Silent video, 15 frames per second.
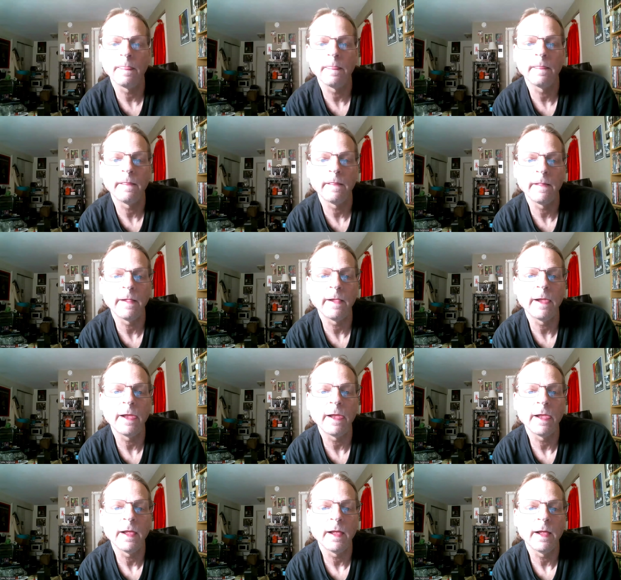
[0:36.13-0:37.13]

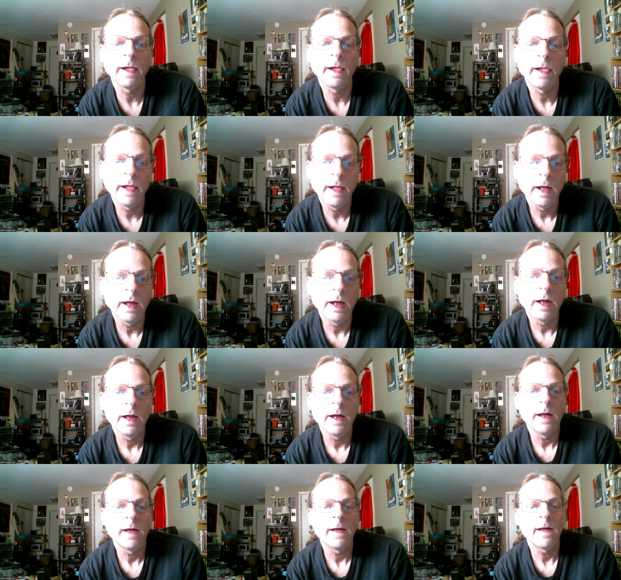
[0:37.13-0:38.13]

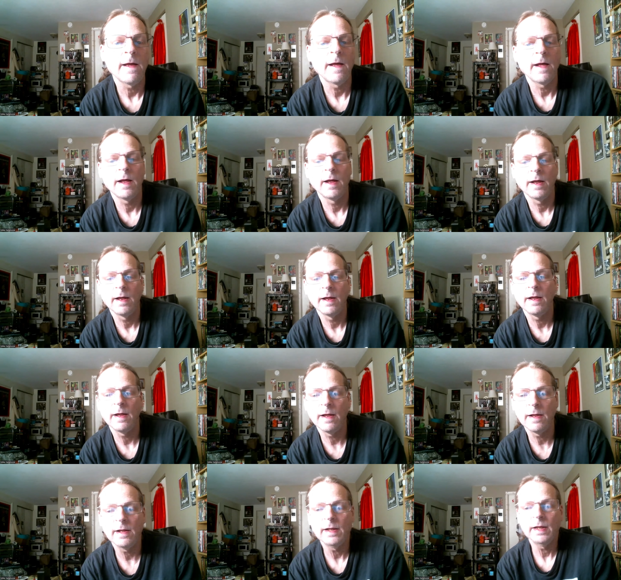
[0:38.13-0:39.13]

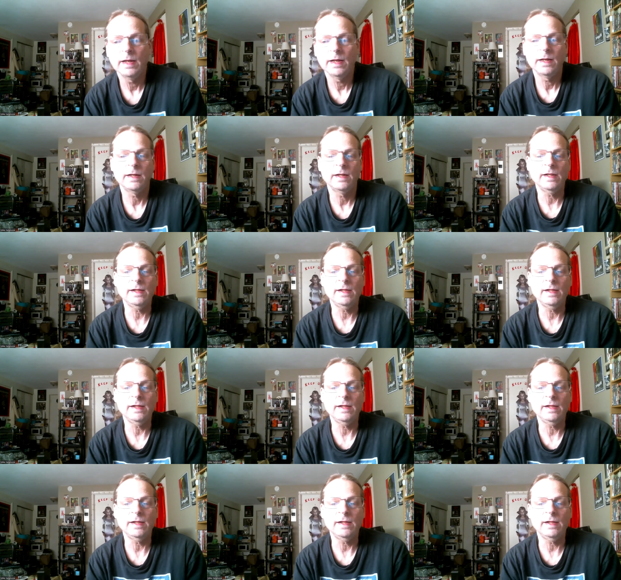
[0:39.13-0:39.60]
Nothing is said.